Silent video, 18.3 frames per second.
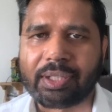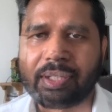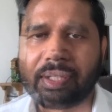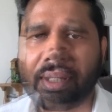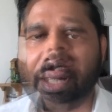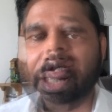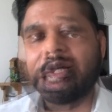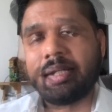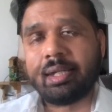
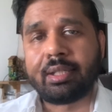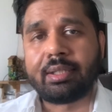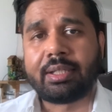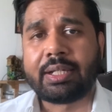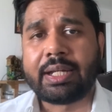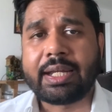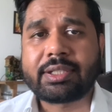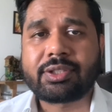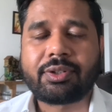Again, uh,
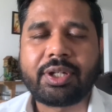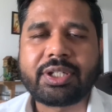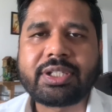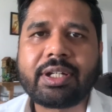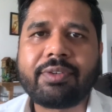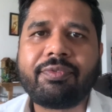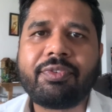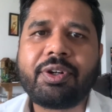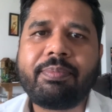the next
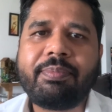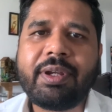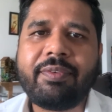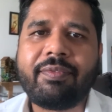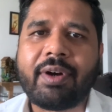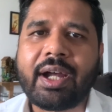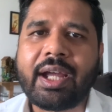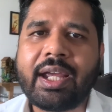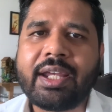question would be
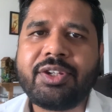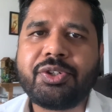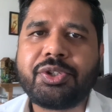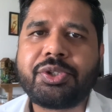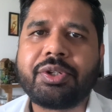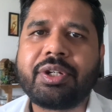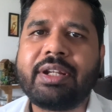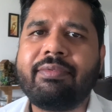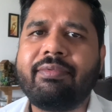why you
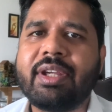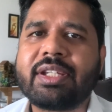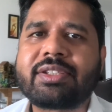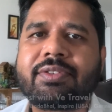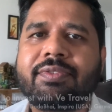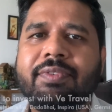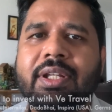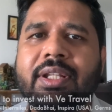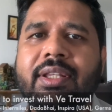should
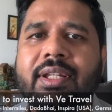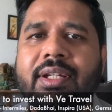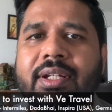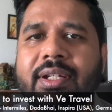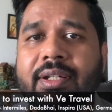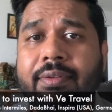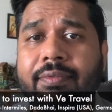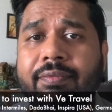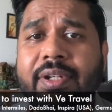invest with
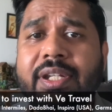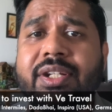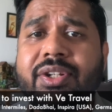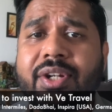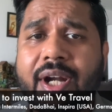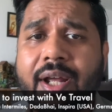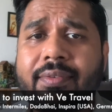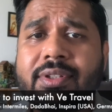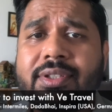uh, V
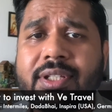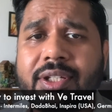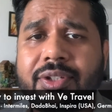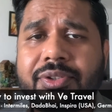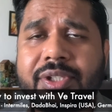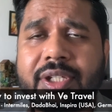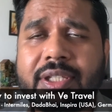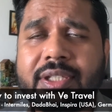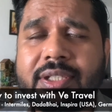Travel
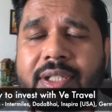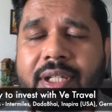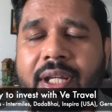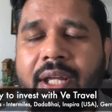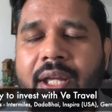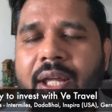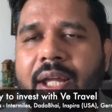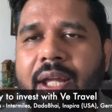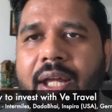Solutions.
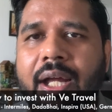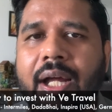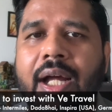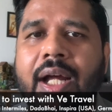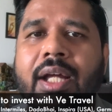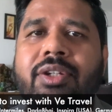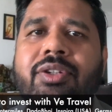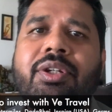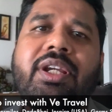
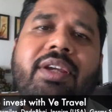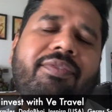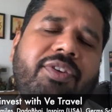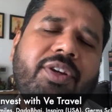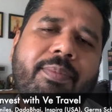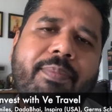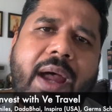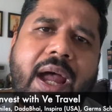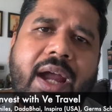to give
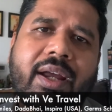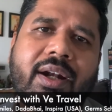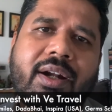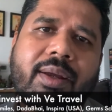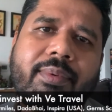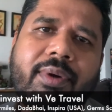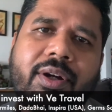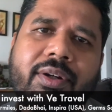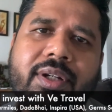you a
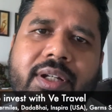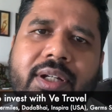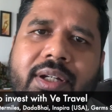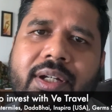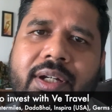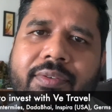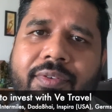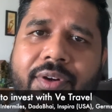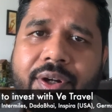background about
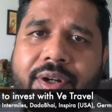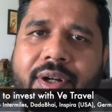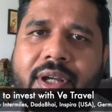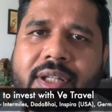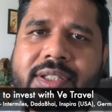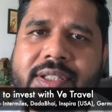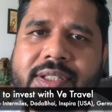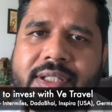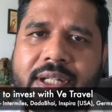uh,
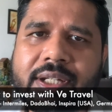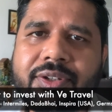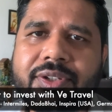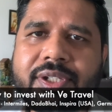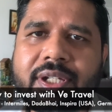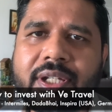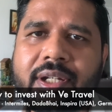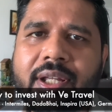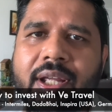Vernost
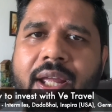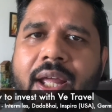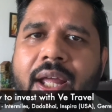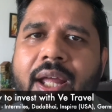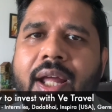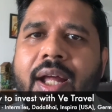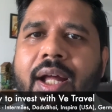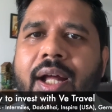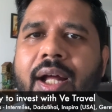Solution,
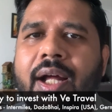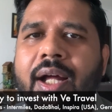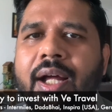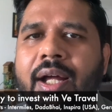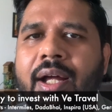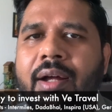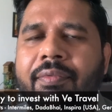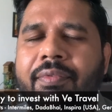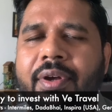
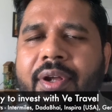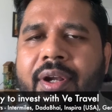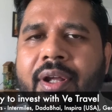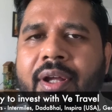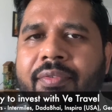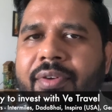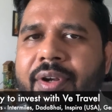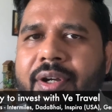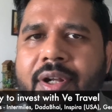uh,
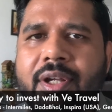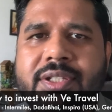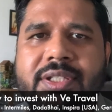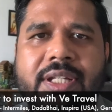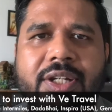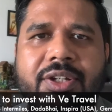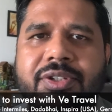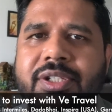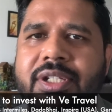Vernost
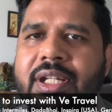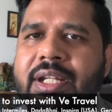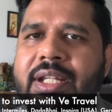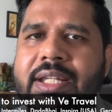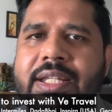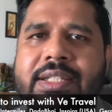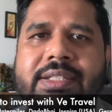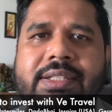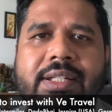Solution
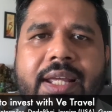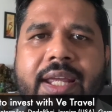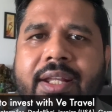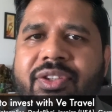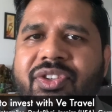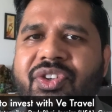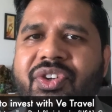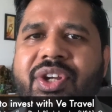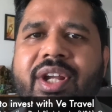is
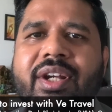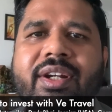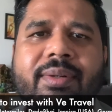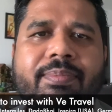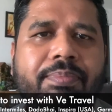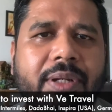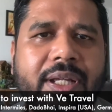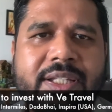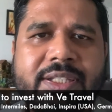like
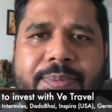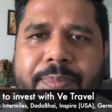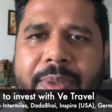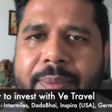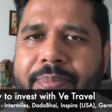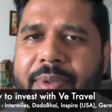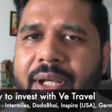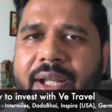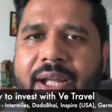300 plus
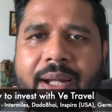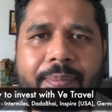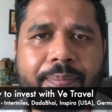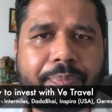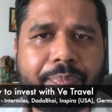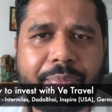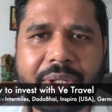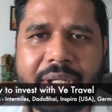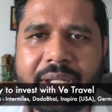people
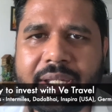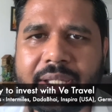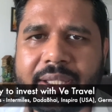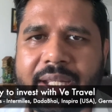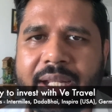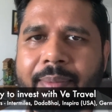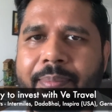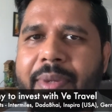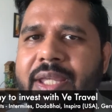company.
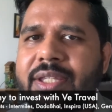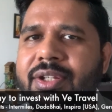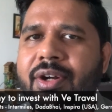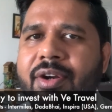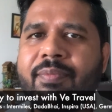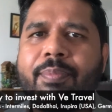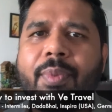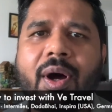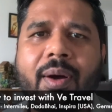They are based out
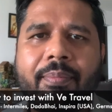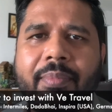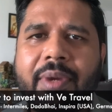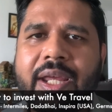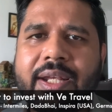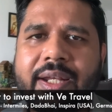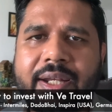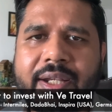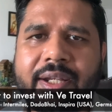of
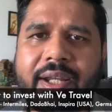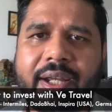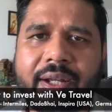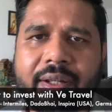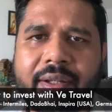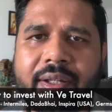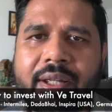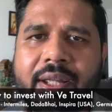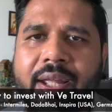Bombay in
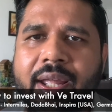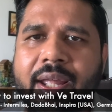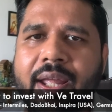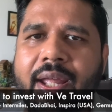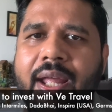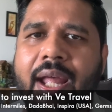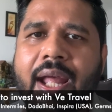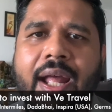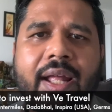India
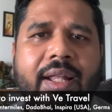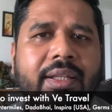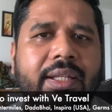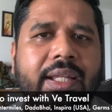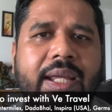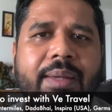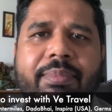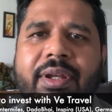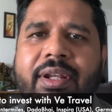and
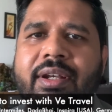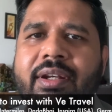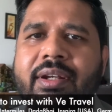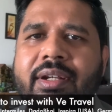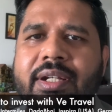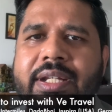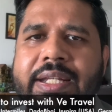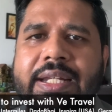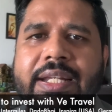they've
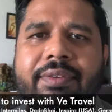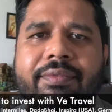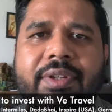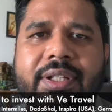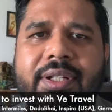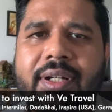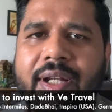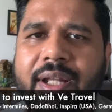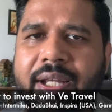been dealing
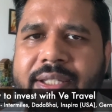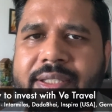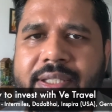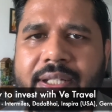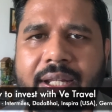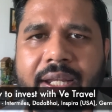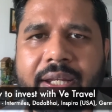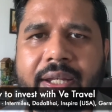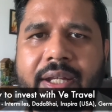with clients
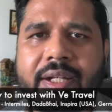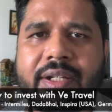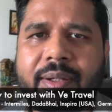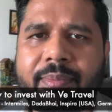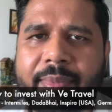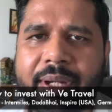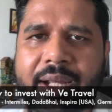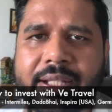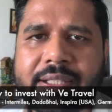like
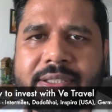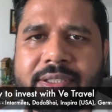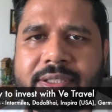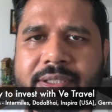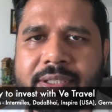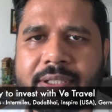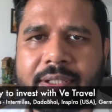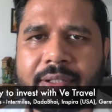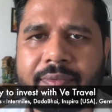Intermiles,
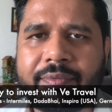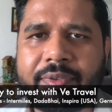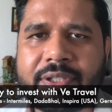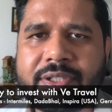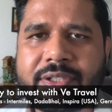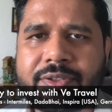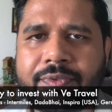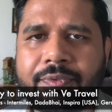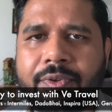uh,
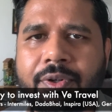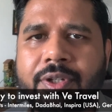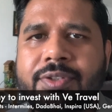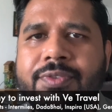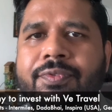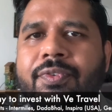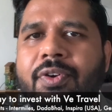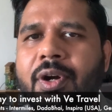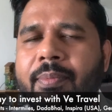which
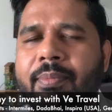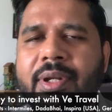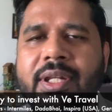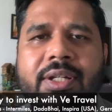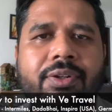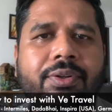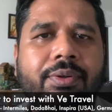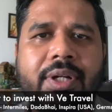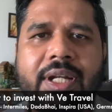was
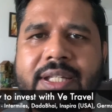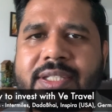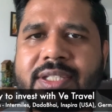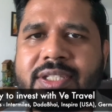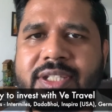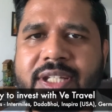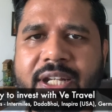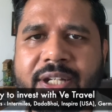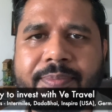formerly known
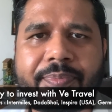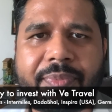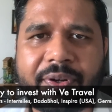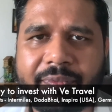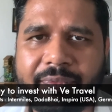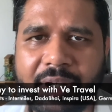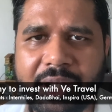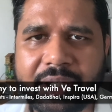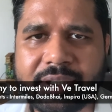as Jet
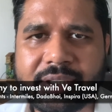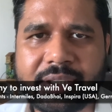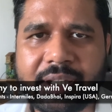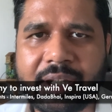Privilege.